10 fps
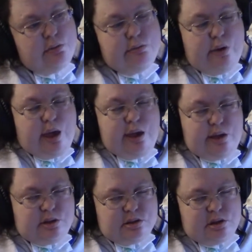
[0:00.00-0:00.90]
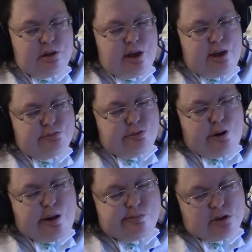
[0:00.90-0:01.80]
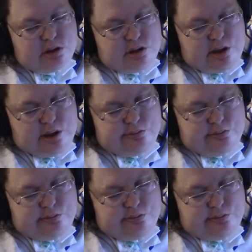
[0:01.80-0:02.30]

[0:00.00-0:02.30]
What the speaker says: weigh-ins you keep promising.